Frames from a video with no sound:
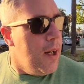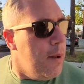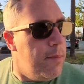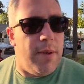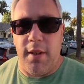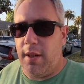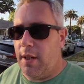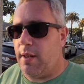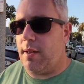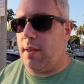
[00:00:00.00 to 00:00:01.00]
Um,
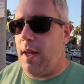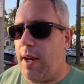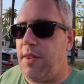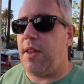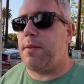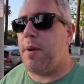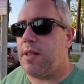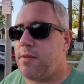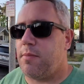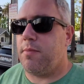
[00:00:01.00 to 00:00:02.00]
and I think
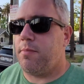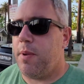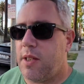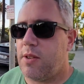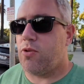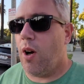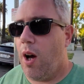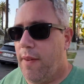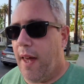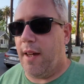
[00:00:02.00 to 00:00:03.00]
the biggest biggest
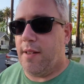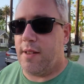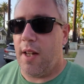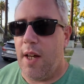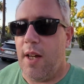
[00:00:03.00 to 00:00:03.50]
draw on that is,